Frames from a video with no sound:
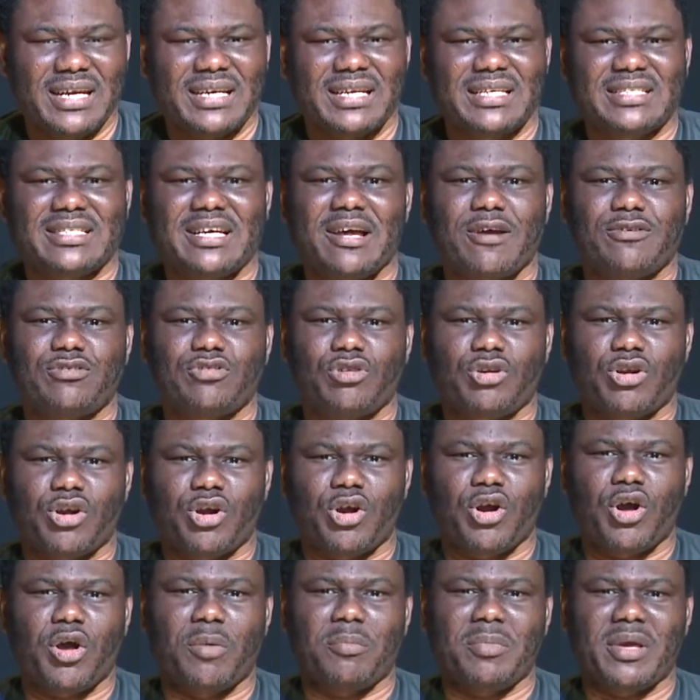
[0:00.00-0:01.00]
This is how to
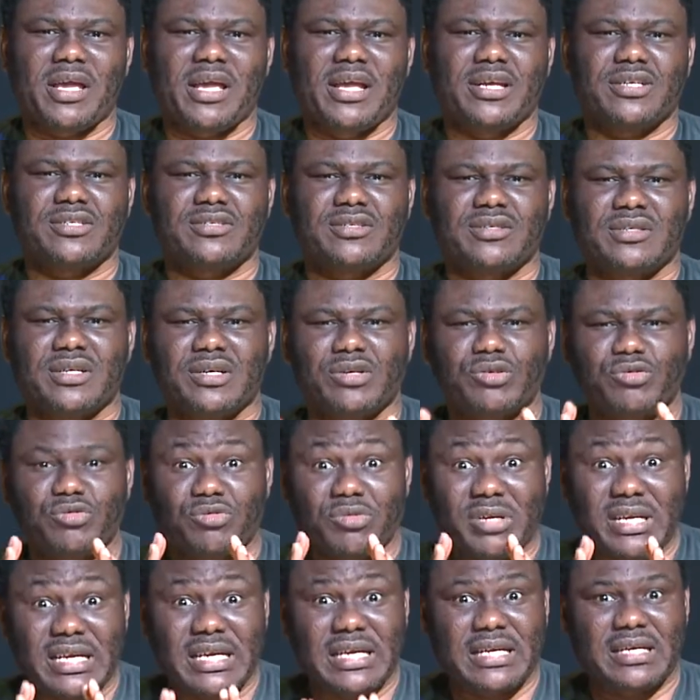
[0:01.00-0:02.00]
come into the
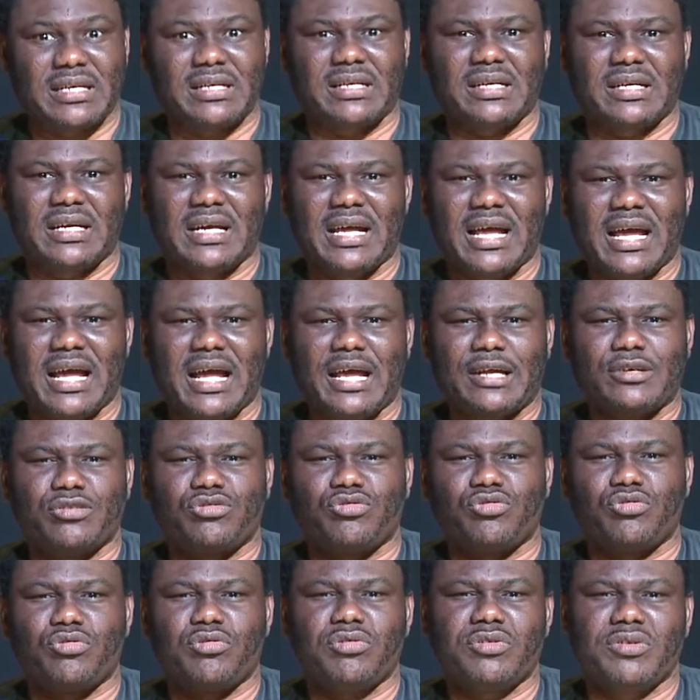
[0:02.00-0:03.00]
real
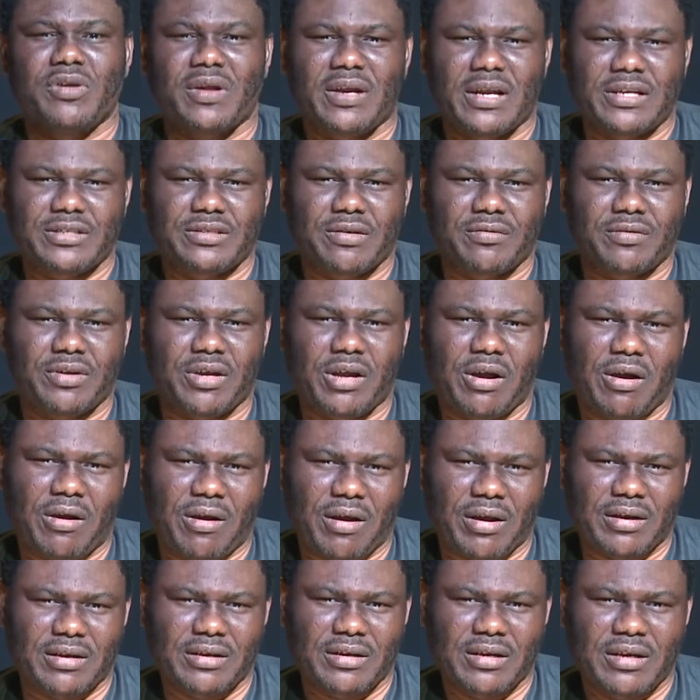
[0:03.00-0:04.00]
and true knowledge of
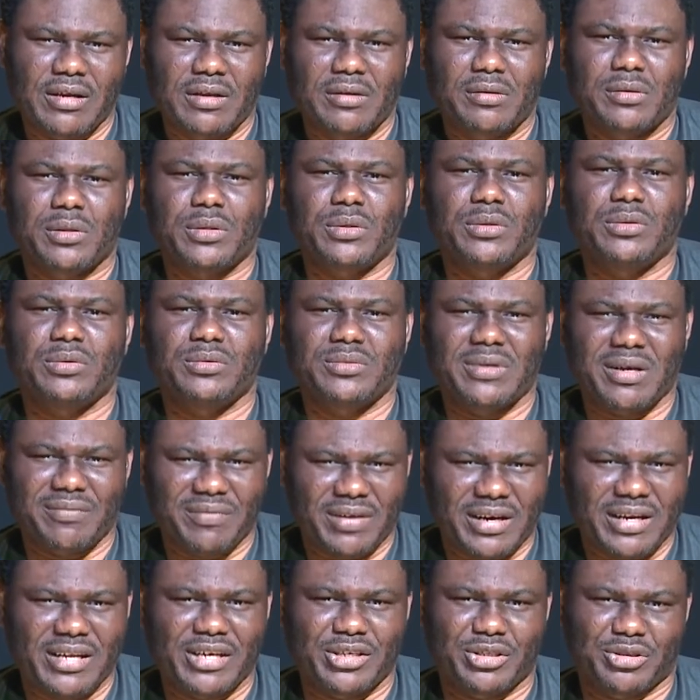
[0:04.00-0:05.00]
God through
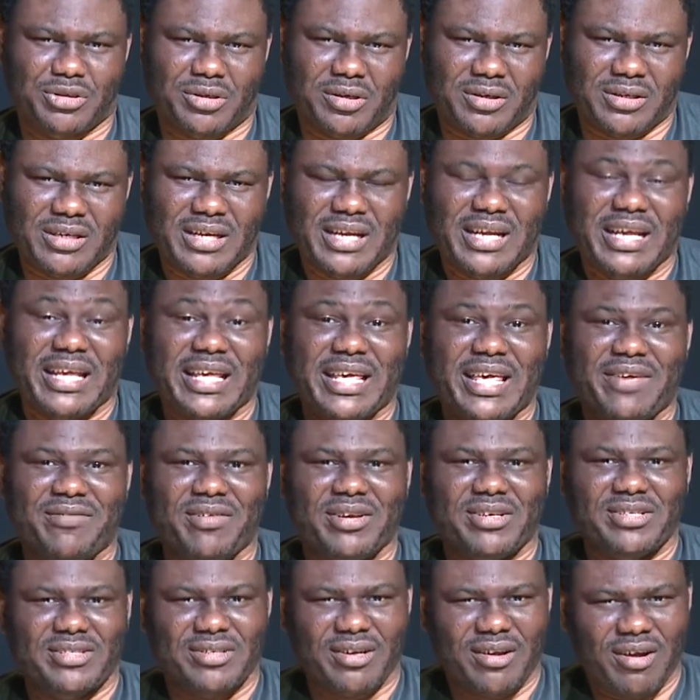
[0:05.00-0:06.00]
revelation,
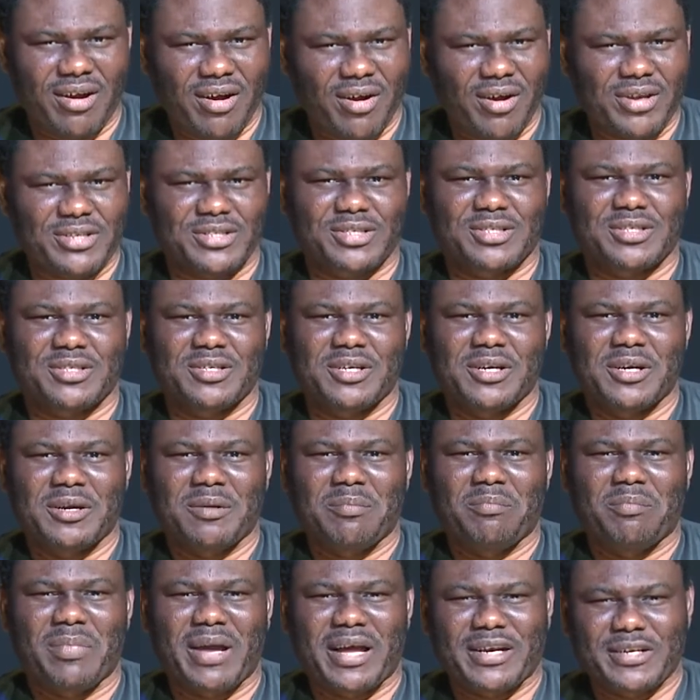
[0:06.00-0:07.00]
given to us
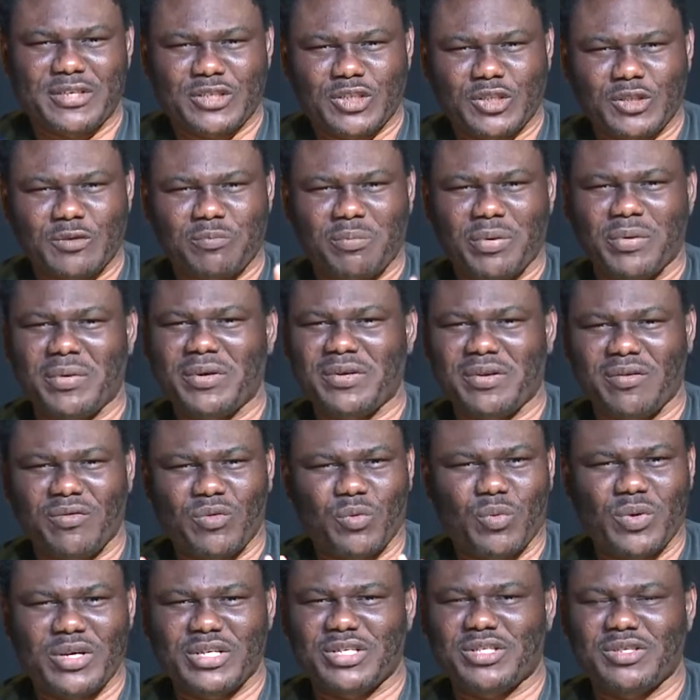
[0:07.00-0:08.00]
by the spirit of
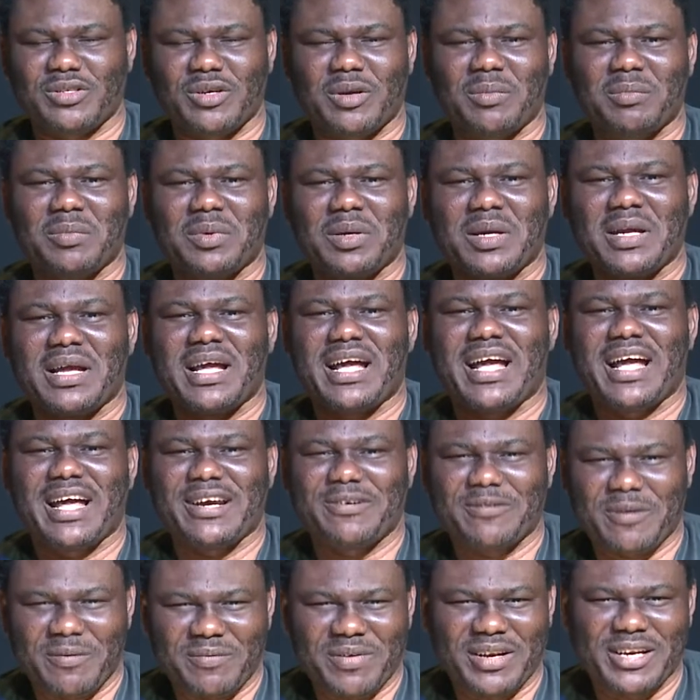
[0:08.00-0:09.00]
wisdom
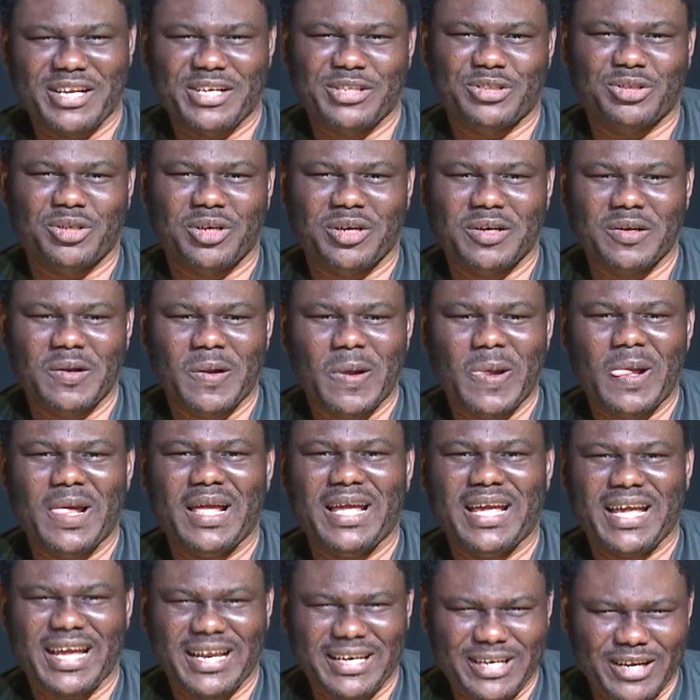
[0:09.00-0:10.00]
and revelation
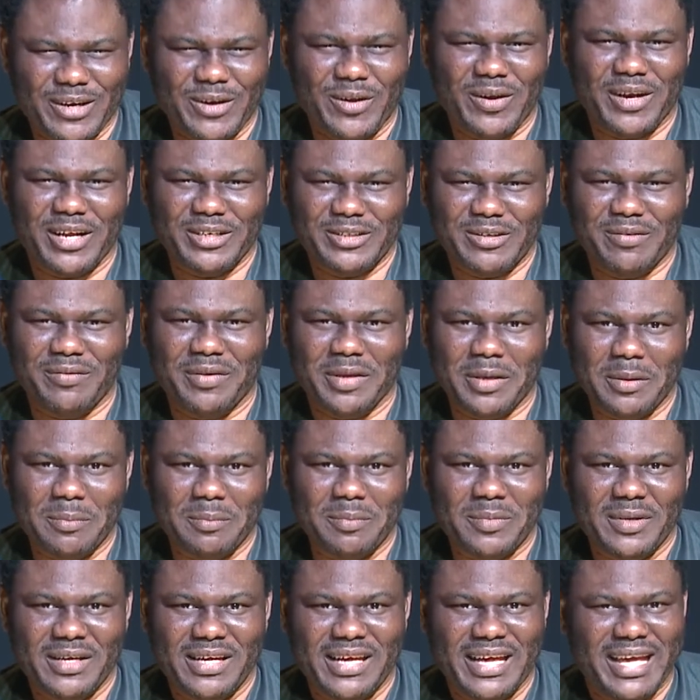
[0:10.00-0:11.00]
in the knowledge of him.